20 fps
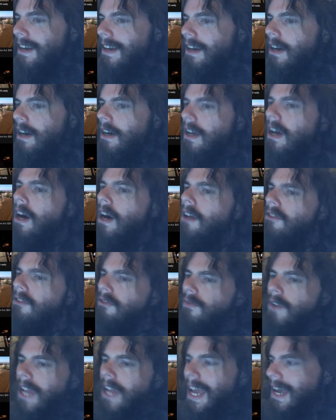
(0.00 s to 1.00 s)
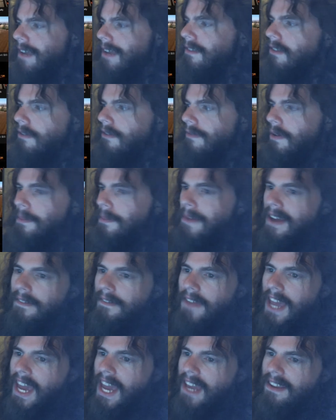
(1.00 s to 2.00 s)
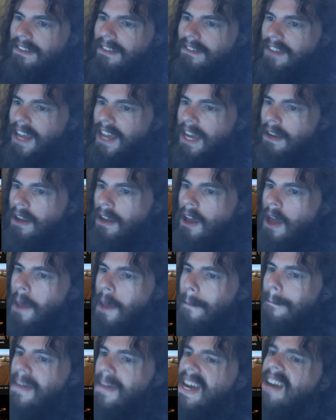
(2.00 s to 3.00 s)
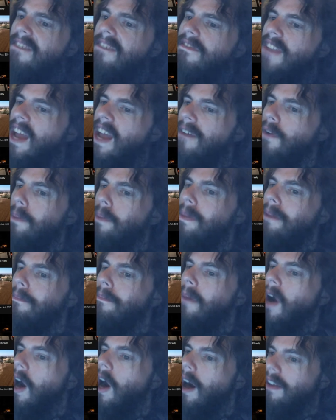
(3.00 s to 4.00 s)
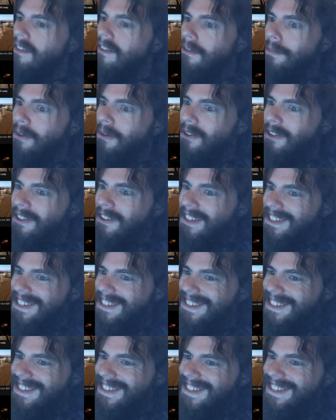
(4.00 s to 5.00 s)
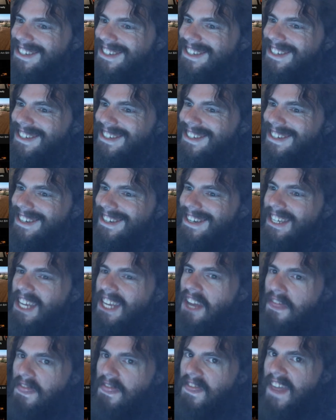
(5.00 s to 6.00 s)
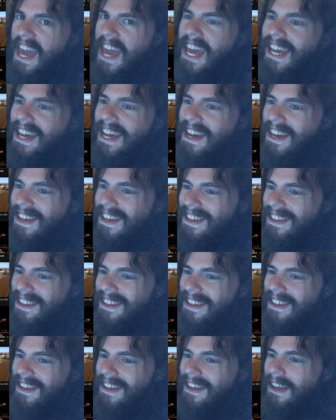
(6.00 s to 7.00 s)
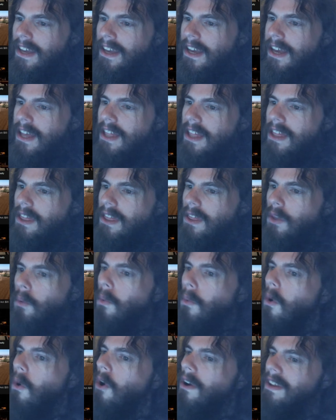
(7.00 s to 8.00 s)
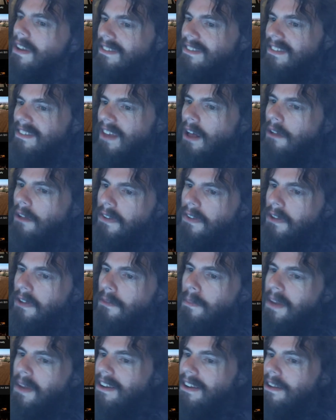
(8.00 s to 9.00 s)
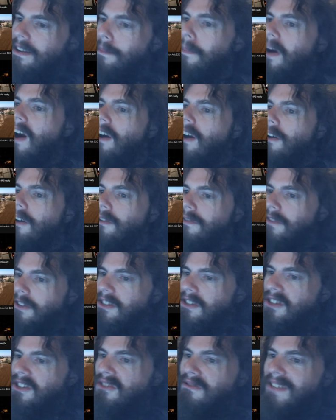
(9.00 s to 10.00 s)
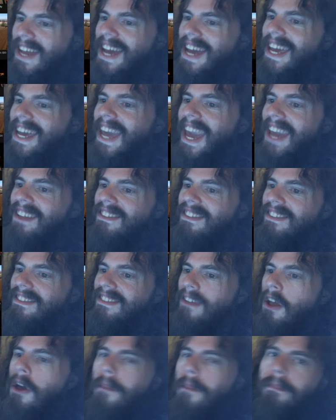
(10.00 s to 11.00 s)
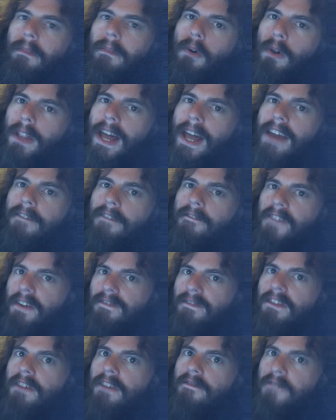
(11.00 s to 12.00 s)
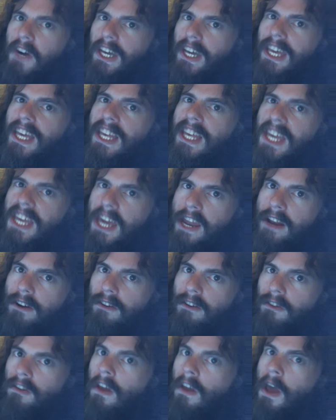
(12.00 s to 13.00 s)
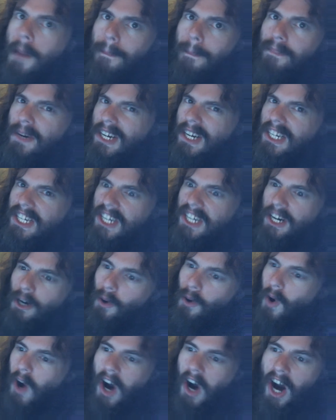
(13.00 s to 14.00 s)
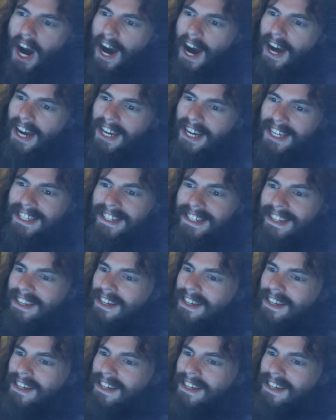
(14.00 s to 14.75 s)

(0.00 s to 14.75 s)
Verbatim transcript: A cost free exit from Afghanistan may have never been possible. You think? The war itself has been a debacle for two decades. More like 50 fucking years, but go on!